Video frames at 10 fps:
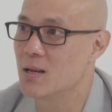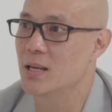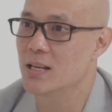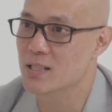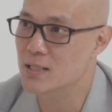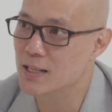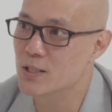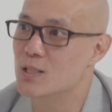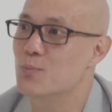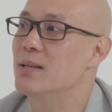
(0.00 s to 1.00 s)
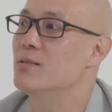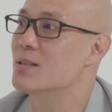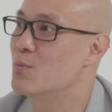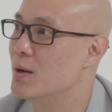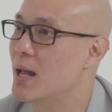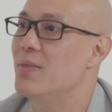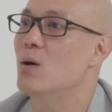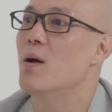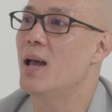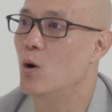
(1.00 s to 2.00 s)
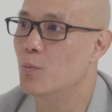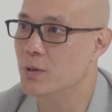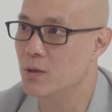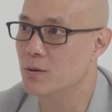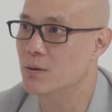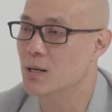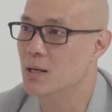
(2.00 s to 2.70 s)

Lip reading: You just need to speak to someone and they'll help you